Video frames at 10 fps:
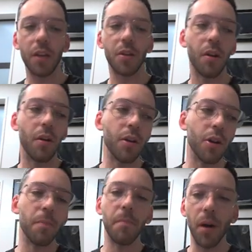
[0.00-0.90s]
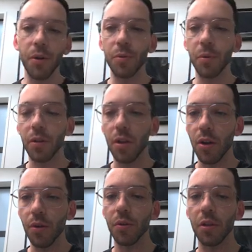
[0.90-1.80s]
So, Mohs was
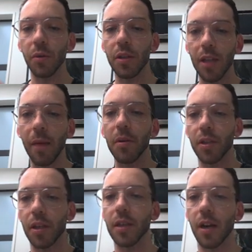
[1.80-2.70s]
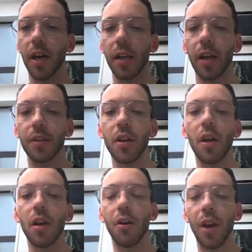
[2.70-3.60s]
used to establish these guidelines
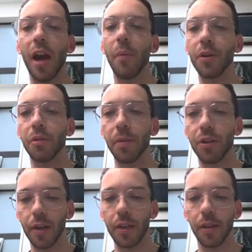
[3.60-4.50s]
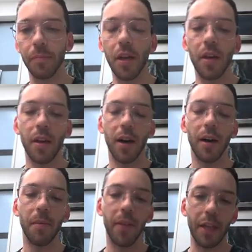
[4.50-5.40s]
on how we should be treating them.
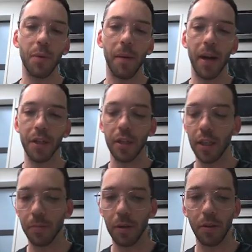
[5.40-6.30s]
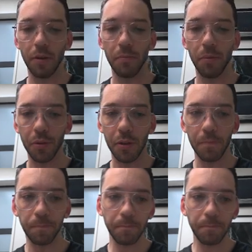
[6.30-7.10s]
And that's why margin assessment is so important.